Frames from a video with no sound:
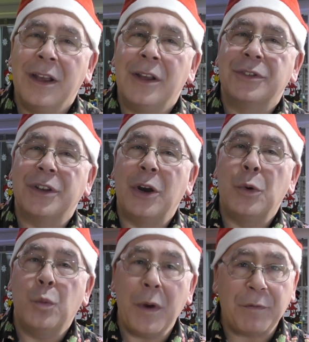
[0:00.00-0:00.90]
So
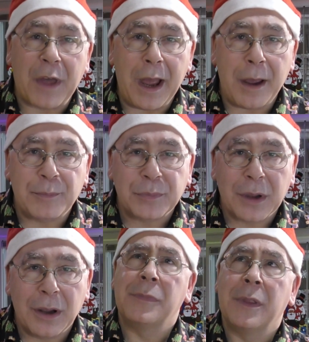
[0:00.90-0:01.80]
with that,
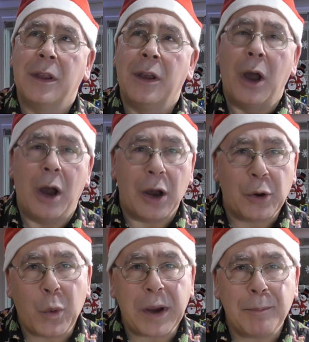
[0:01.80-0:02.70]
a
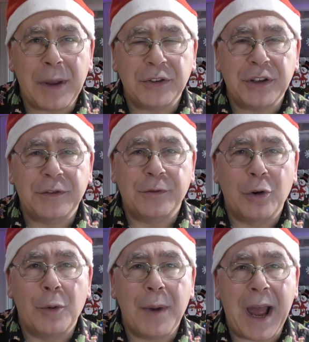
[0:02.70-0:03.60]
quick message
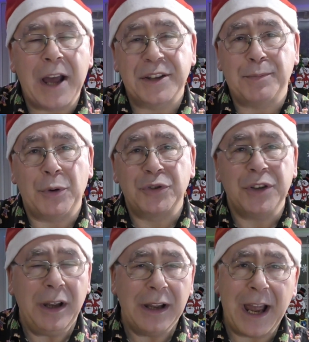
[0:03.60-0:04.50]
from our
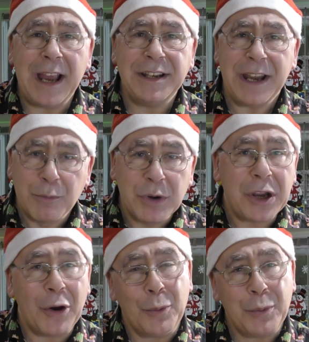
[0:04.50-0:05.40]
sponsor, and then we
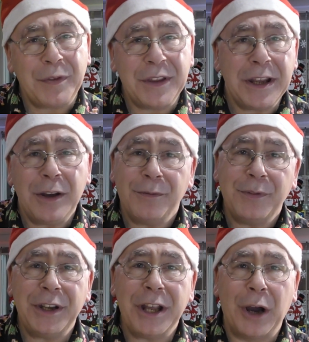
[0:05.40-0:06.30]
get on with the uh,
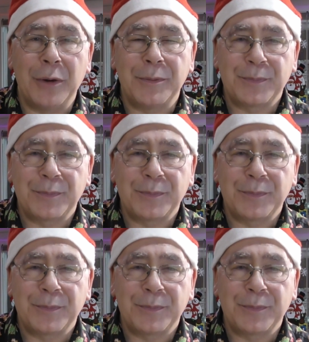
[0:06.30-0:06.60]
video.